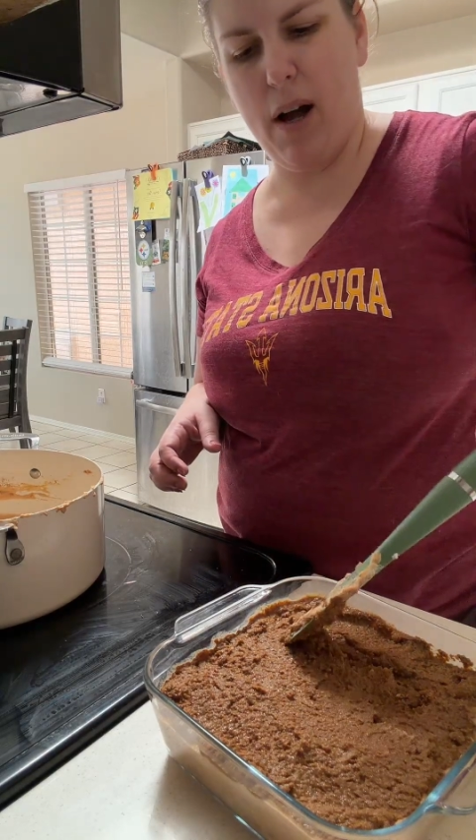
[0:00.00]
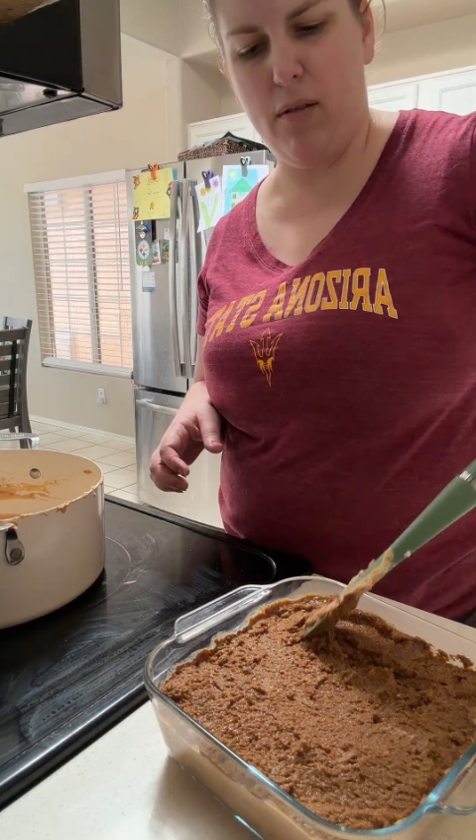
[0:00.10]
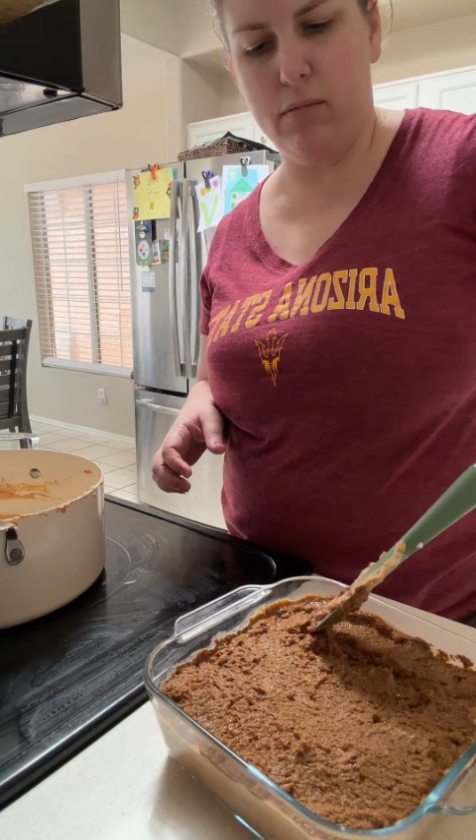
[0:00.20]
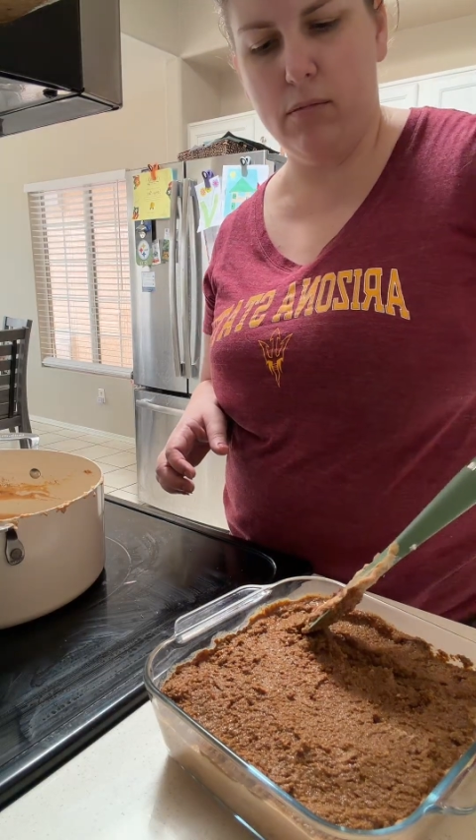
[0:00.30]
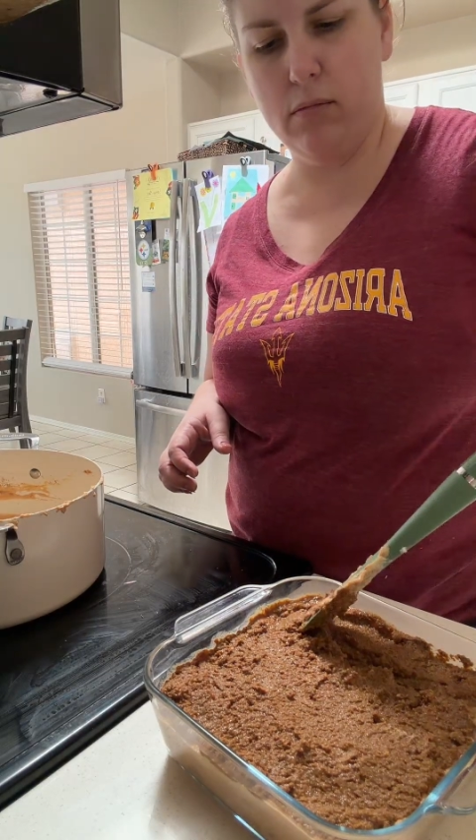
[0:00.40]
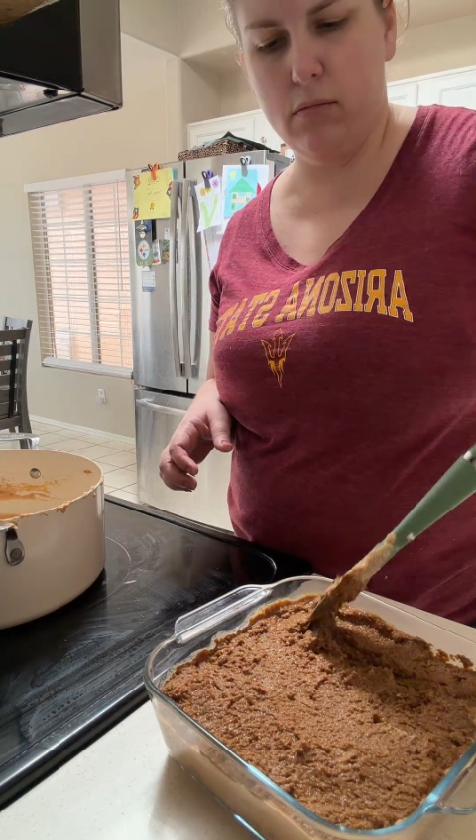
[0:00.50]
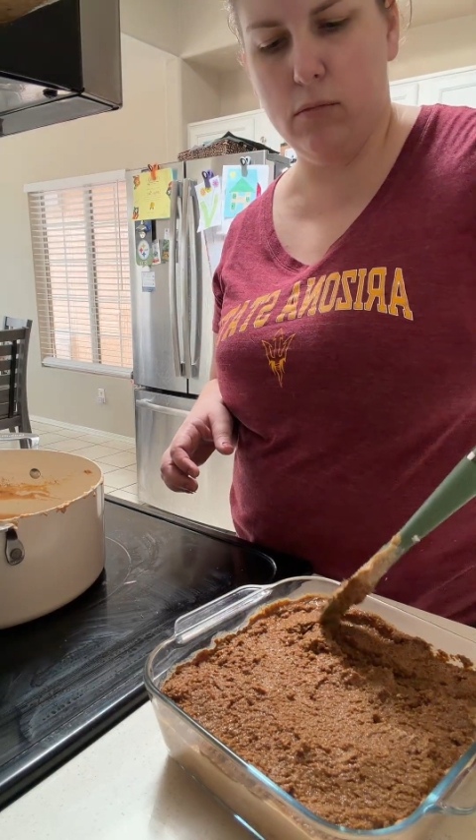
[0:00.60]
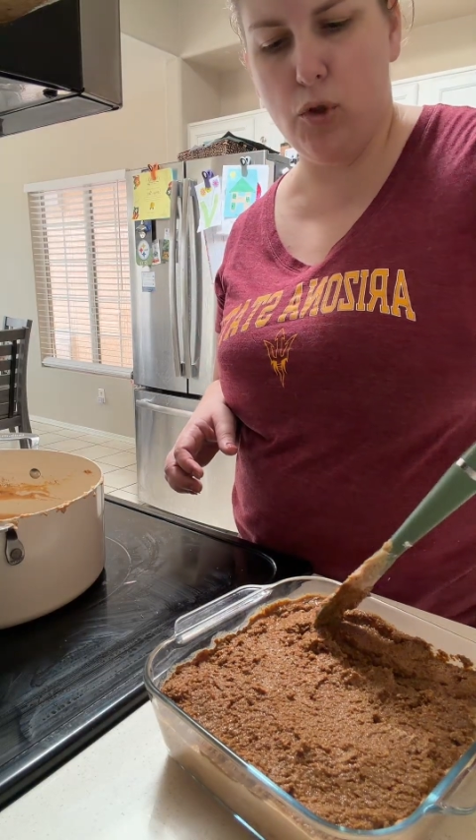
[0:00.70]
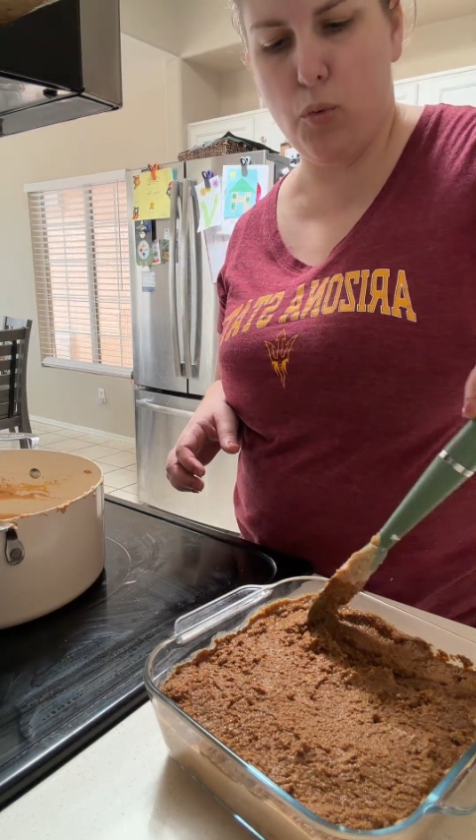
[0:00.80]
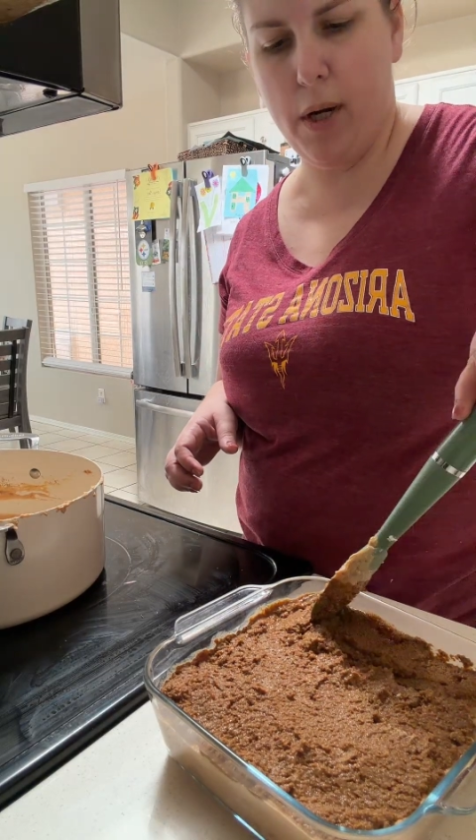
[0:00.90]
about
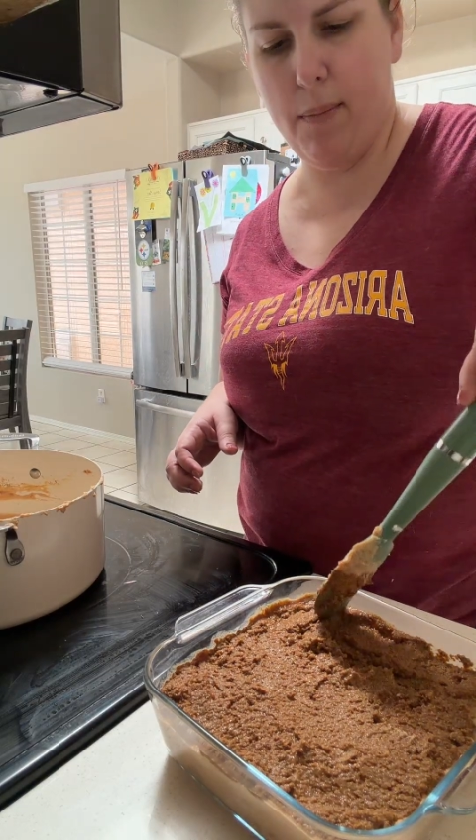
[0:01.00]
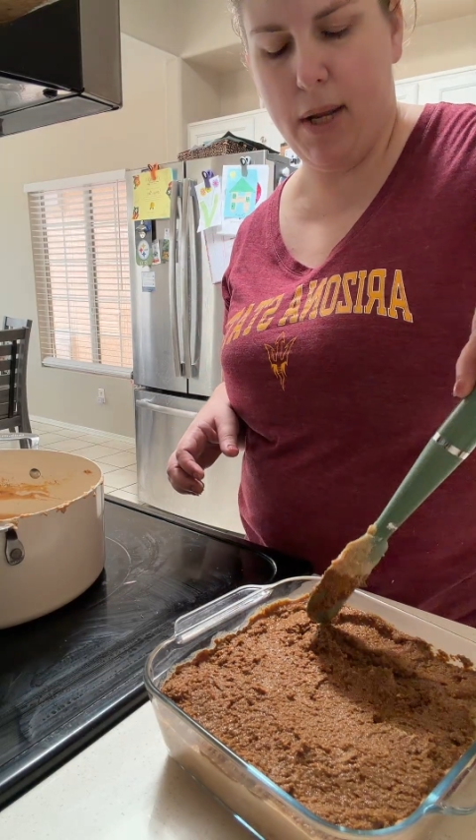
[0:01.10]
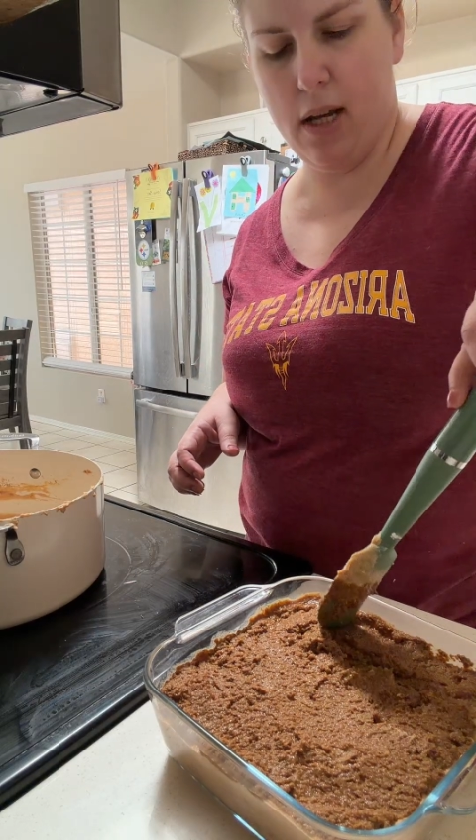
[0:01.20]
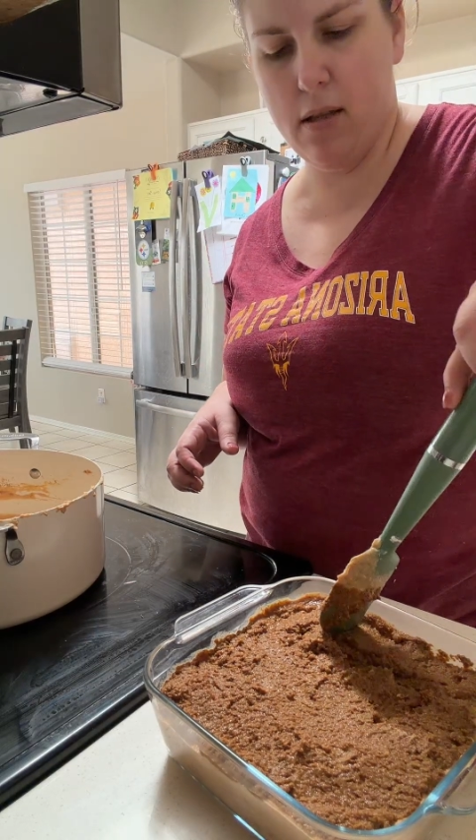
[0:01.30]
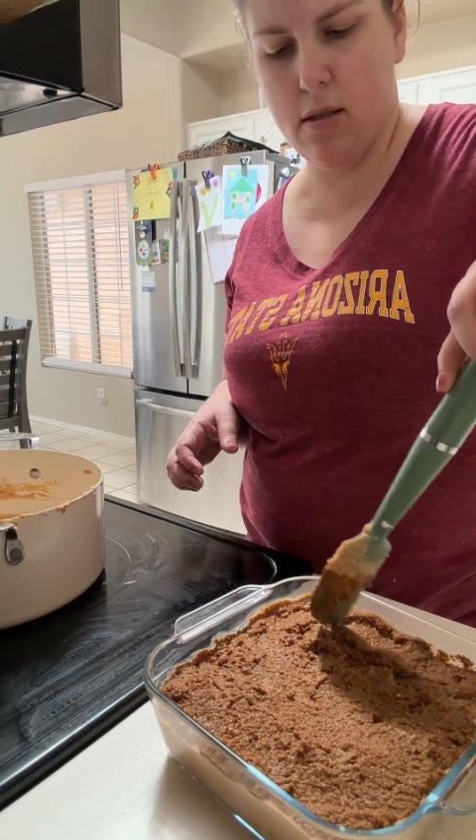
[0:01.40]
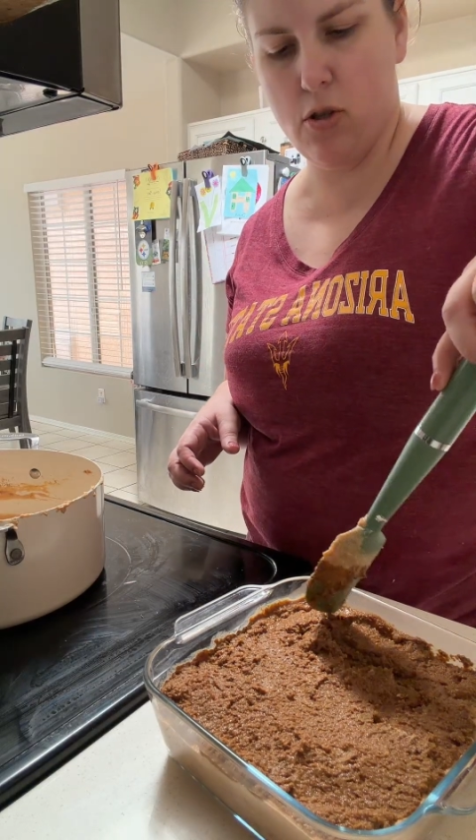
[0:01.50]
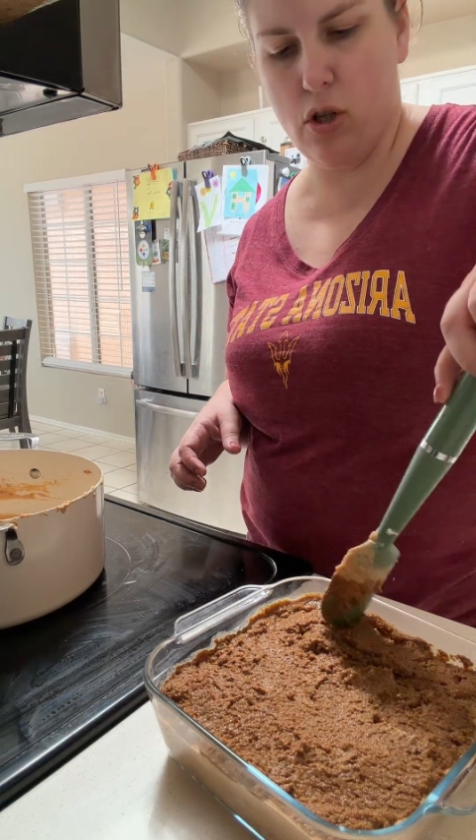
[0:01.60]
20 minutes,